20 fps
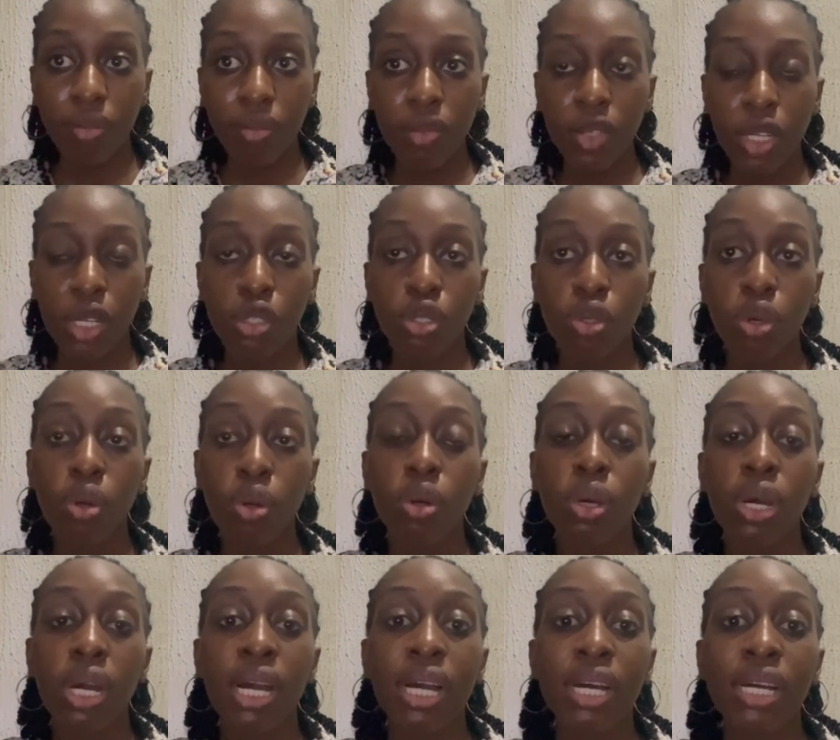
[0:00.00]

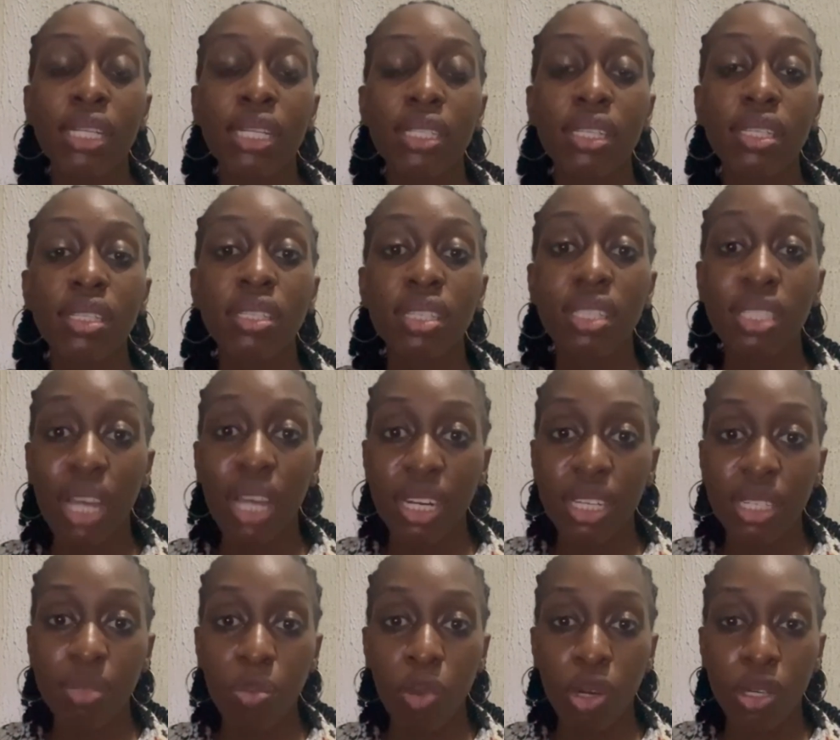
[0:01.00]
So this
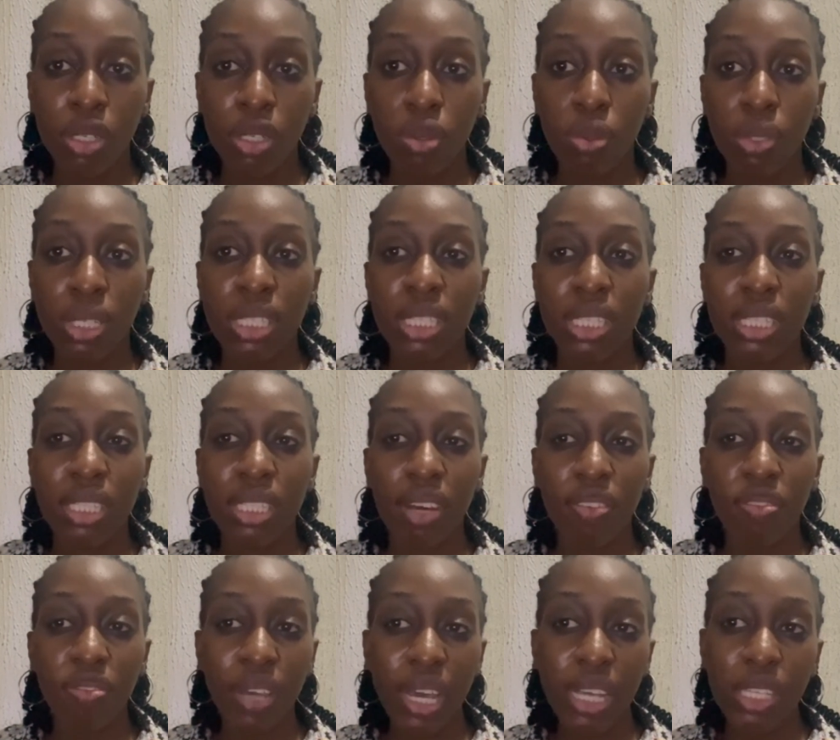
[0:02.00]
signaling molecule, it
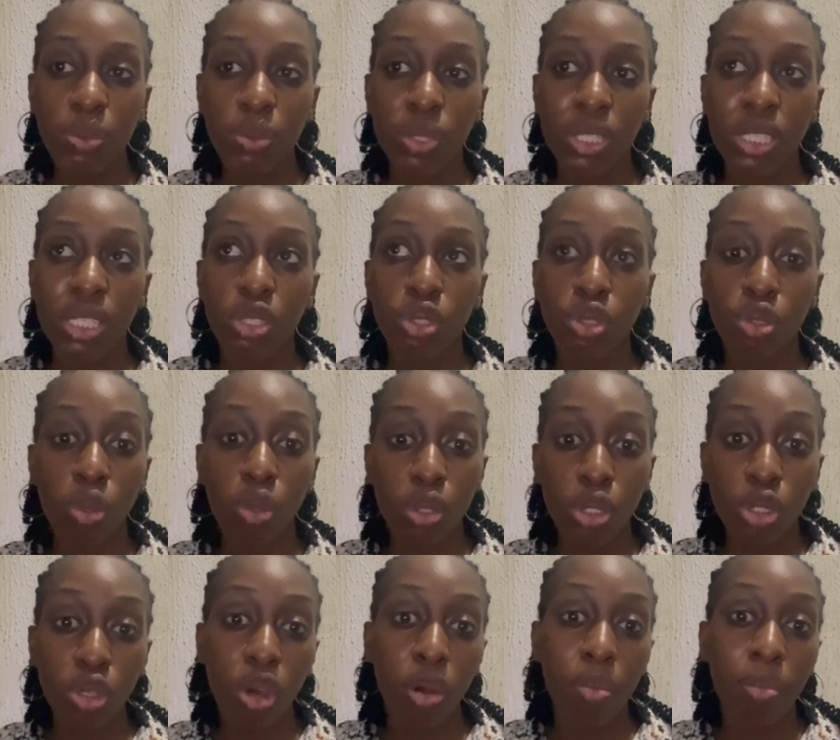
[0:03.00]
interferes with the
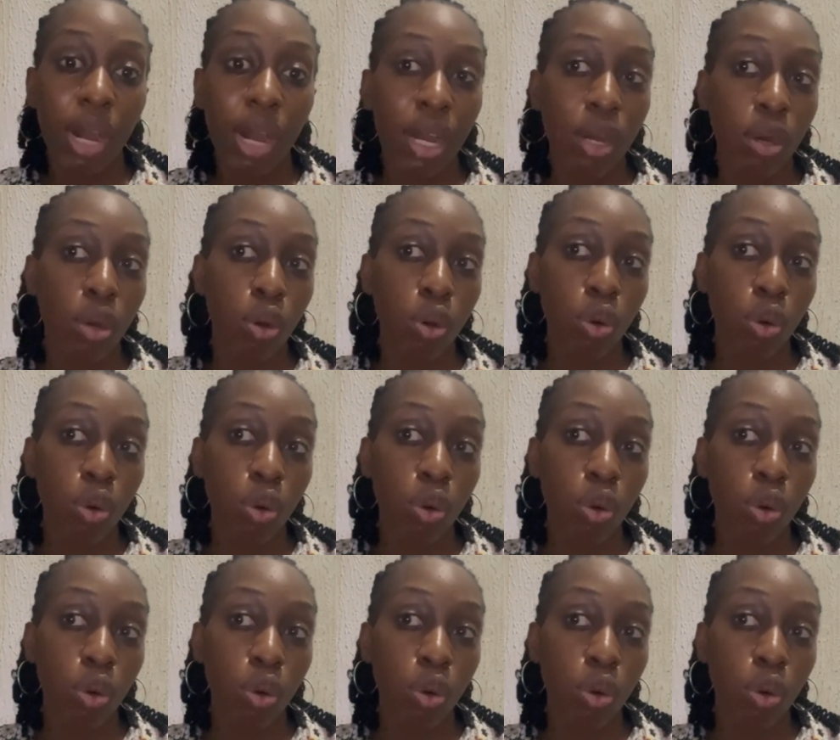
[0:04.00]
sodium and